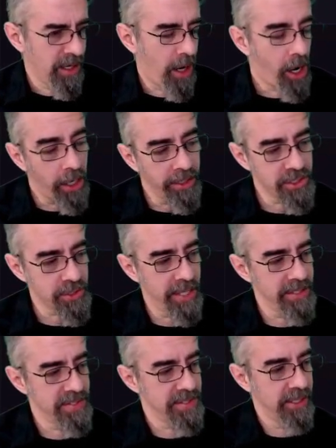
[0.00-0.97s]
I already tried
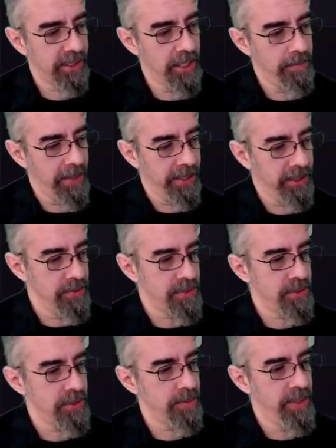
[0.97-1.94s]
to sync up my
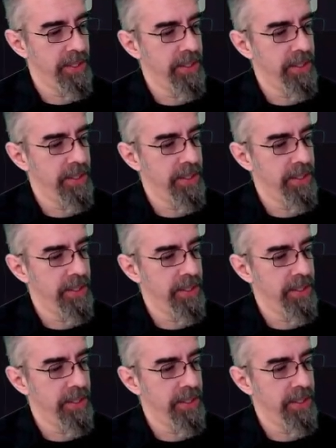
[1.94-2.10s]
YouTube.